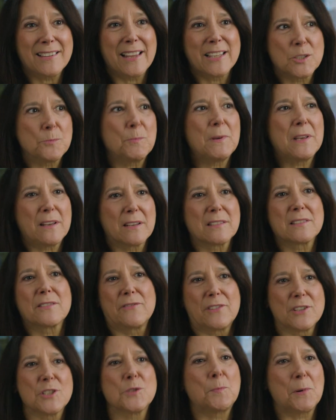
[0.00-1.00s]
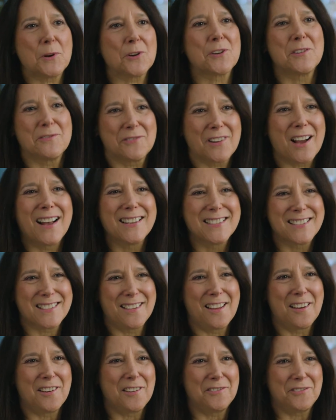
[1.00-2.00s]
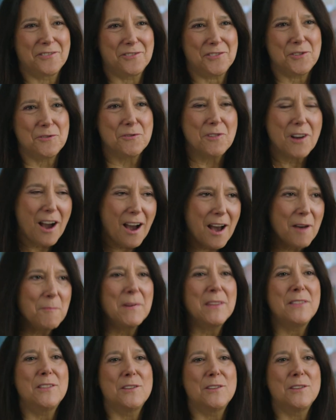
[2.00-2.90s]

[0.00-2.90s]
That's because of the spirit of God's love. You come in